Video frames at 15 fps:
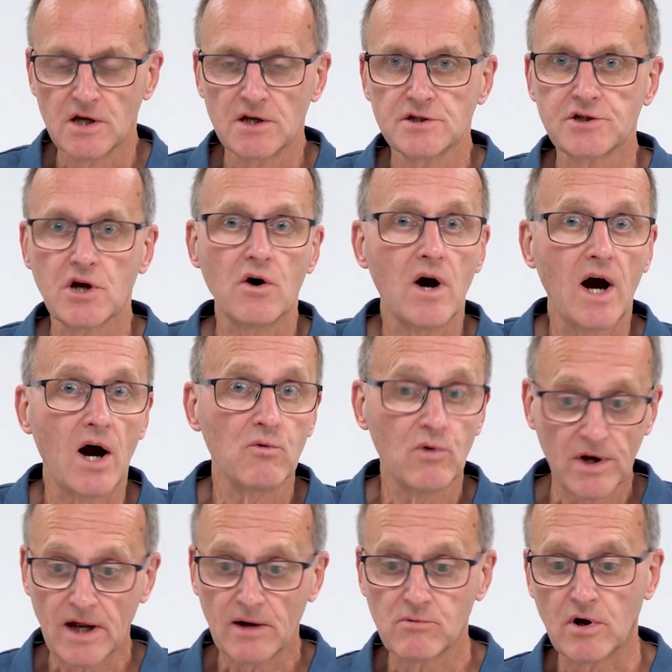So
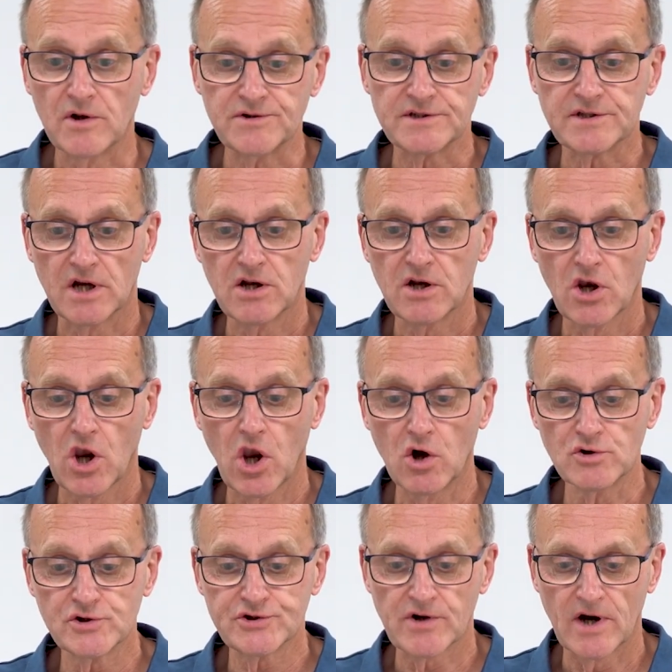what I want is a
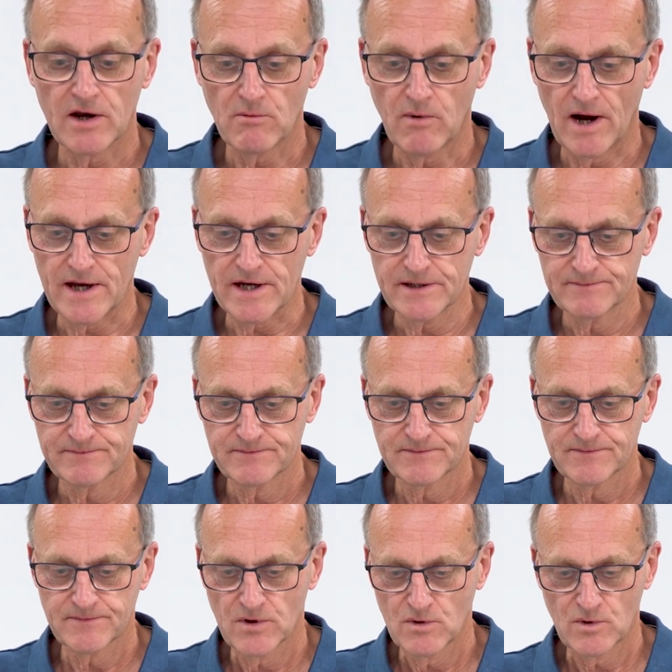long straight wire,
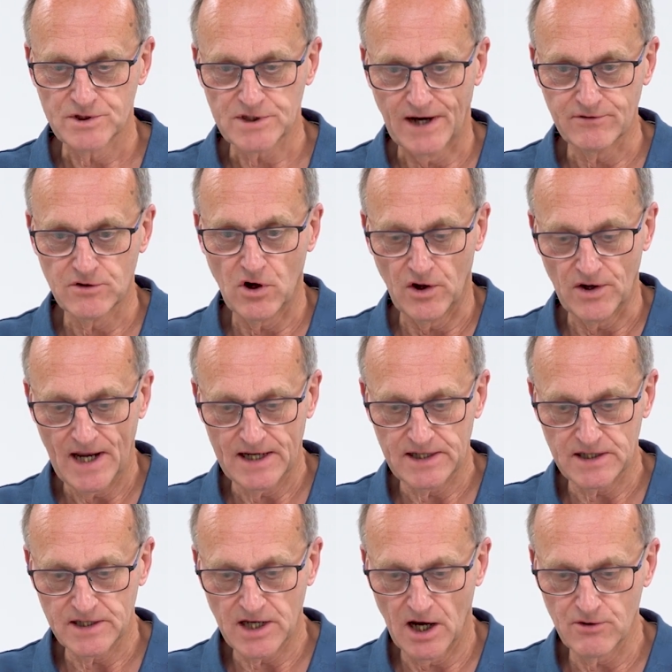which I've got
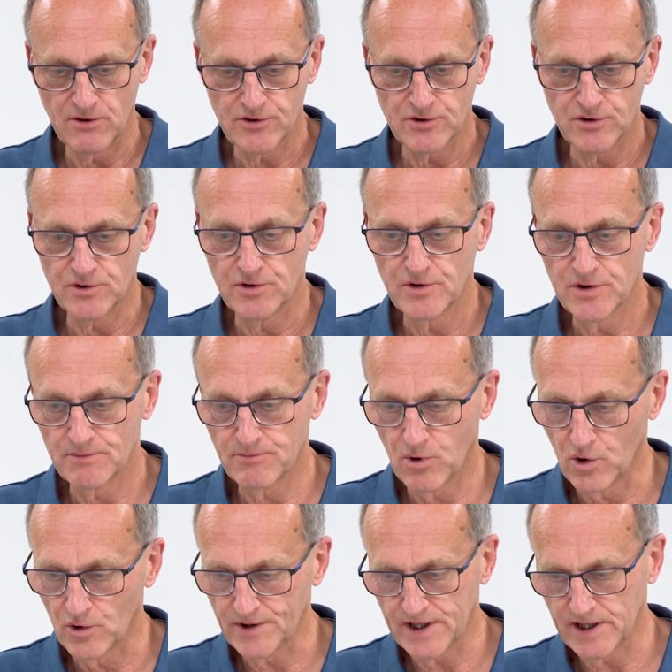heading down through the
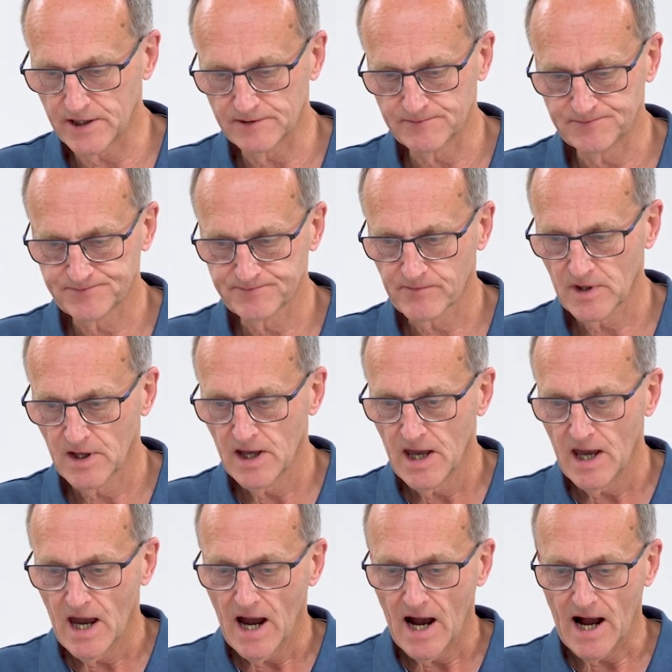board here,
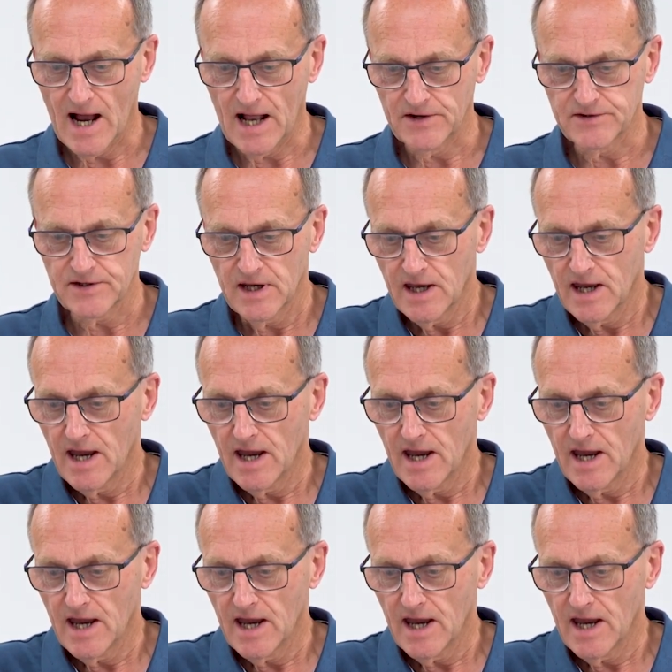and